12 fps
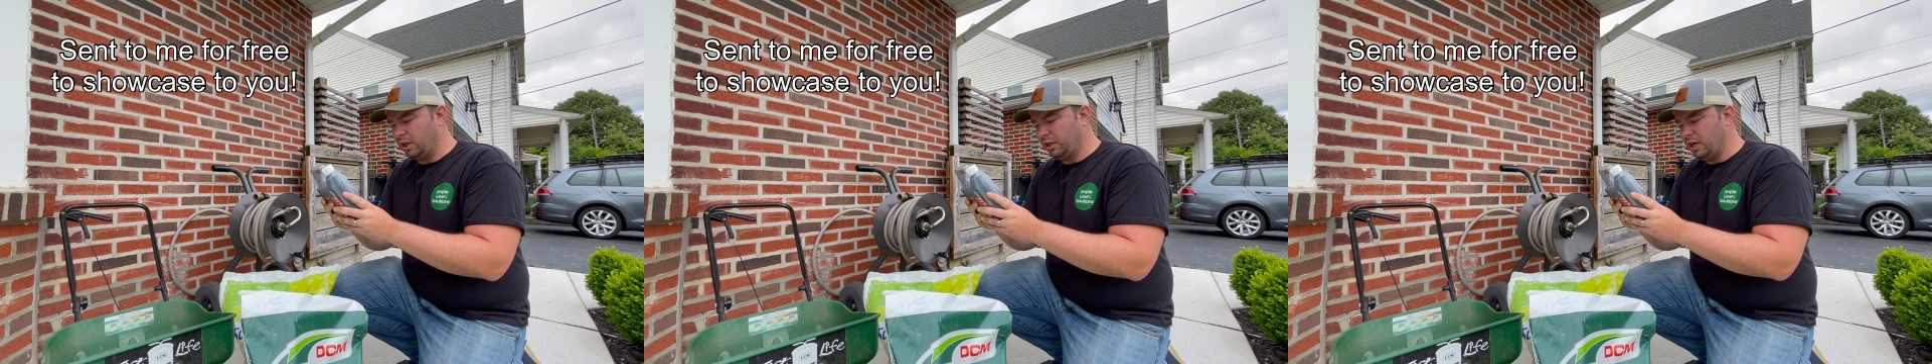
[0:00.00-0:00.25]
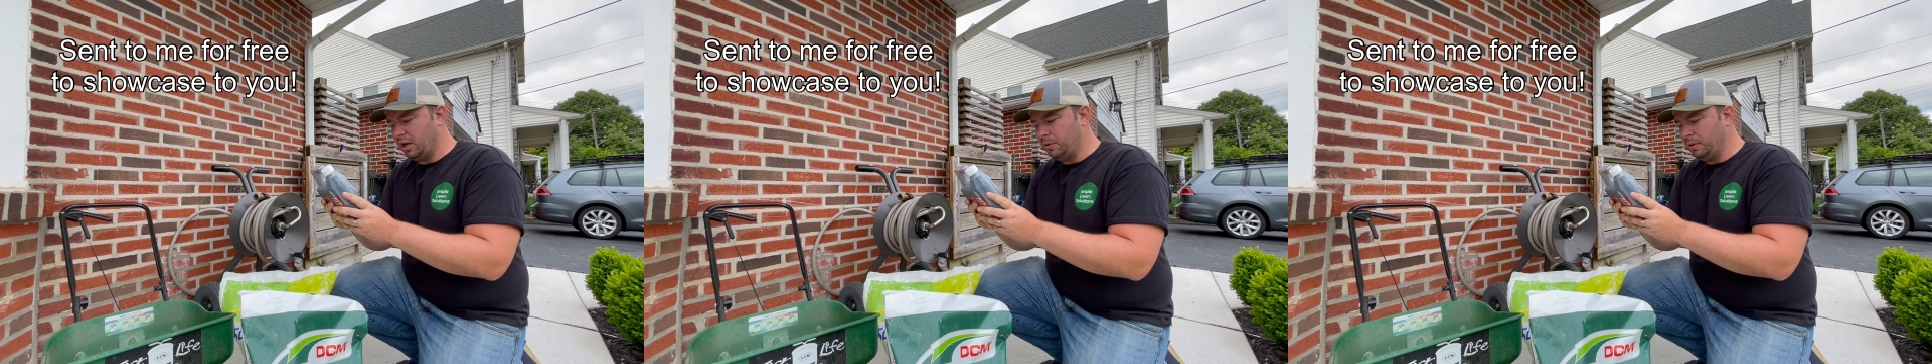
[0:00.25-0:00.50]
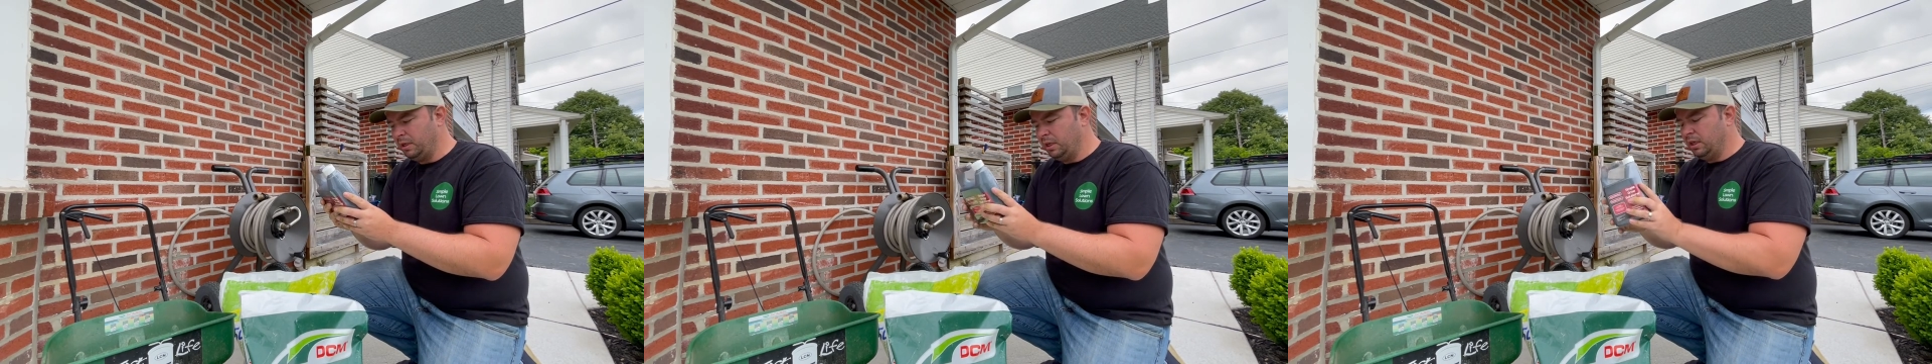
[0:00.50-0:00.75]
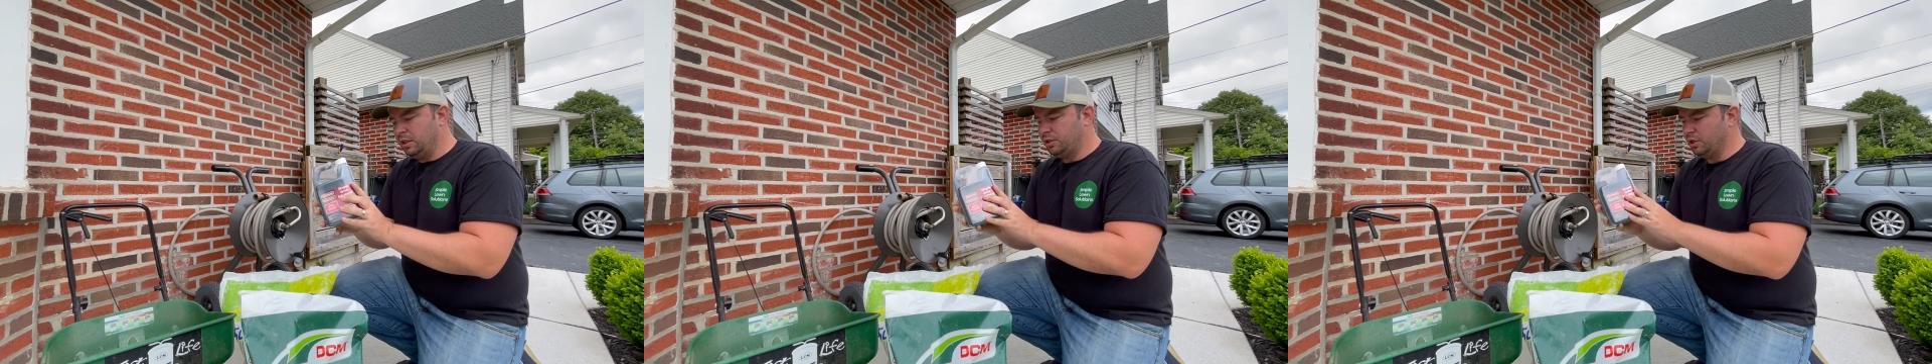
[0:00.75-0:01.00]
ago.
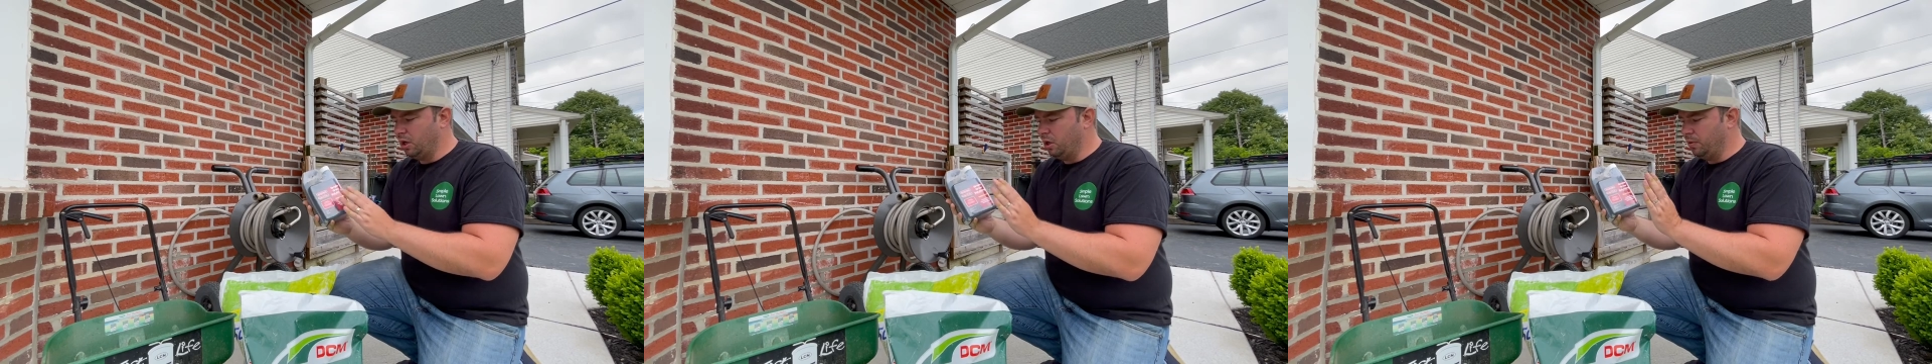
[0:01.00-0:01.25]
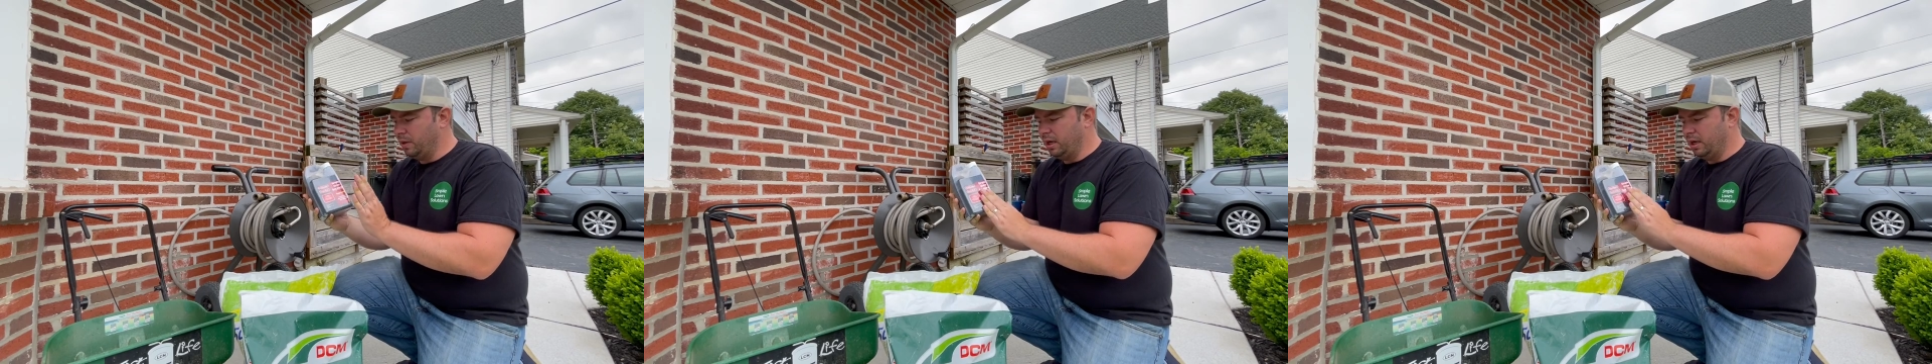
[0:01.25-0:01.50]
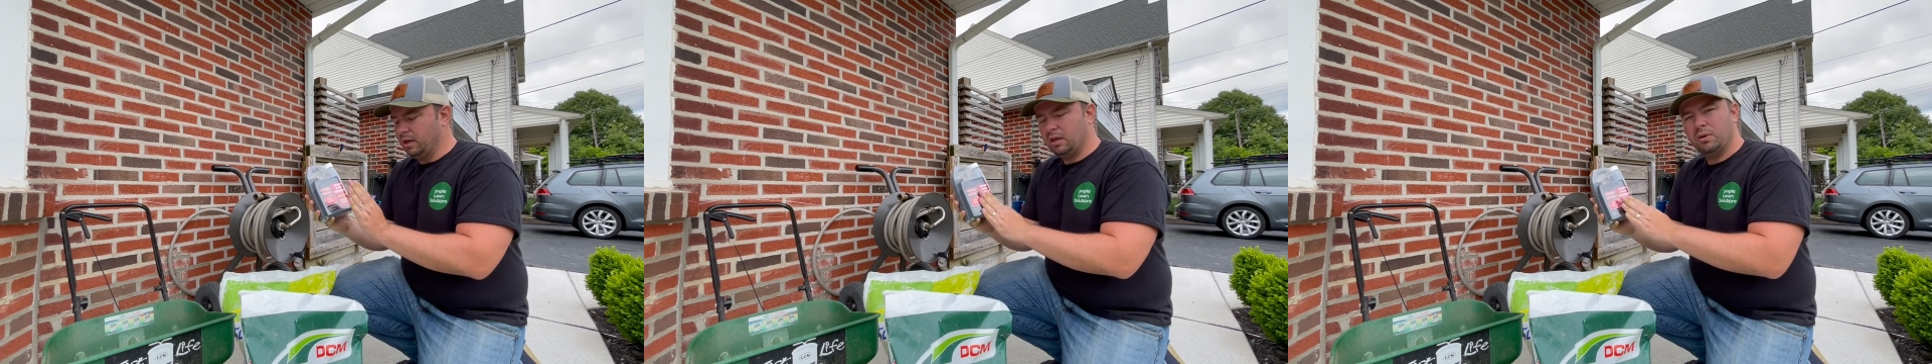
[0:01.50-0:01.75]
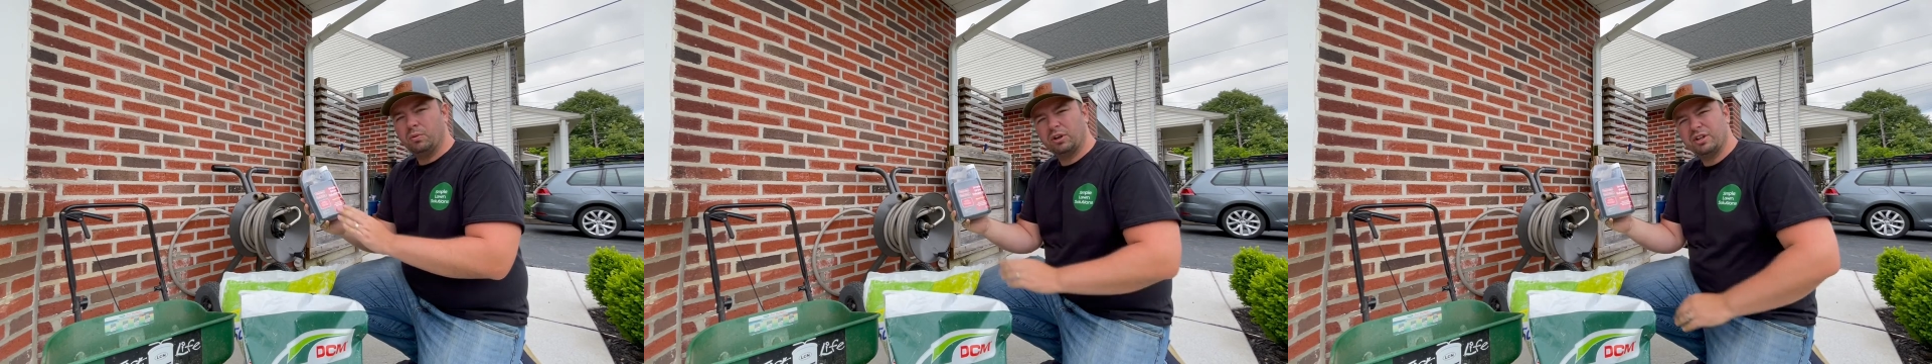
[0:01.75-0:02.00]
So uh,
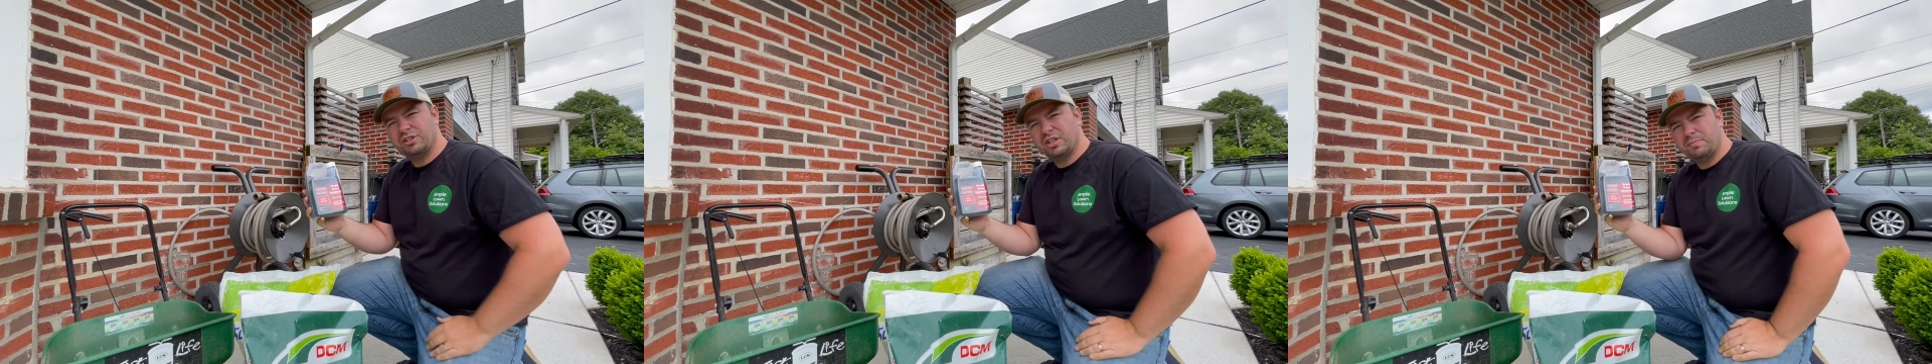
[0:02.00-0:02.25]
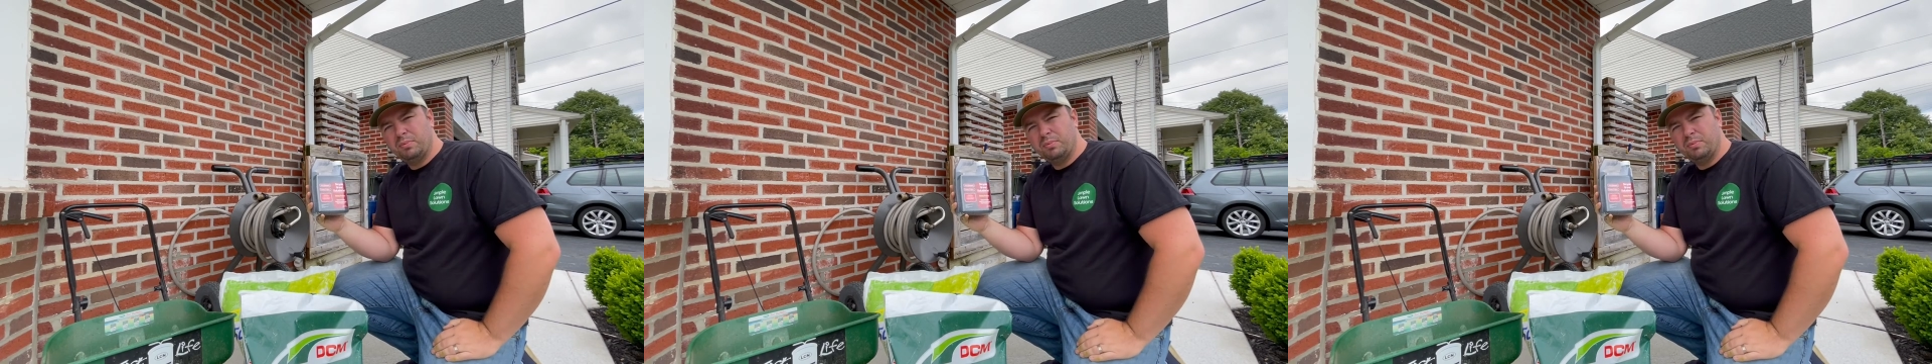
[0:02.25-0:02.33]
we're going to just